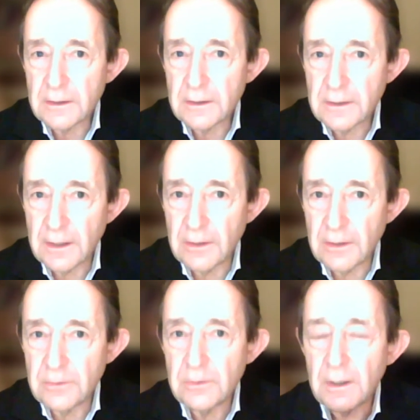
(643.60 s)

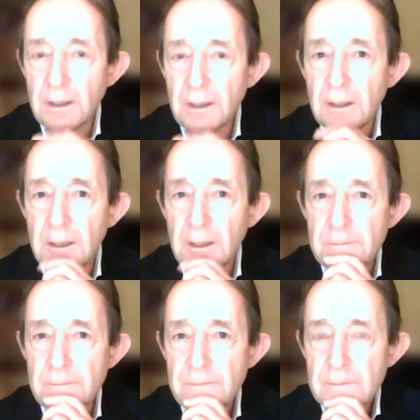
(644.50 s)
go?
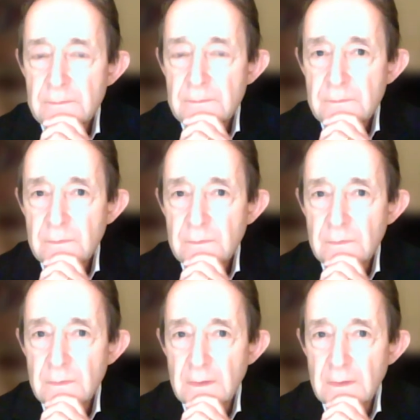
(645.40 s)

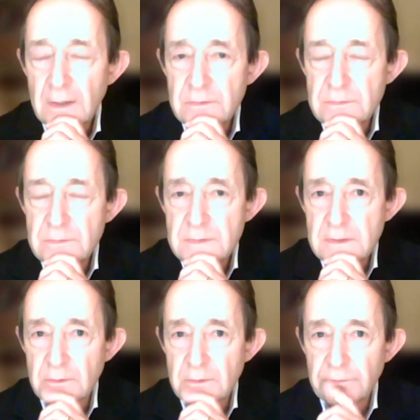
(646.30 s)
How do you see
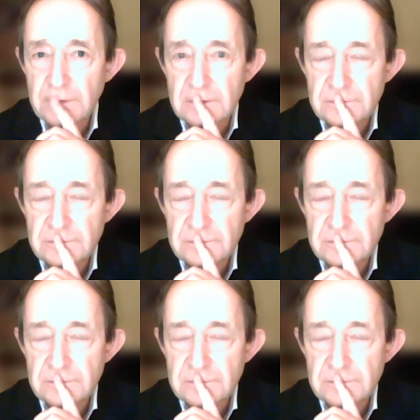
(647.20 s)
yourself?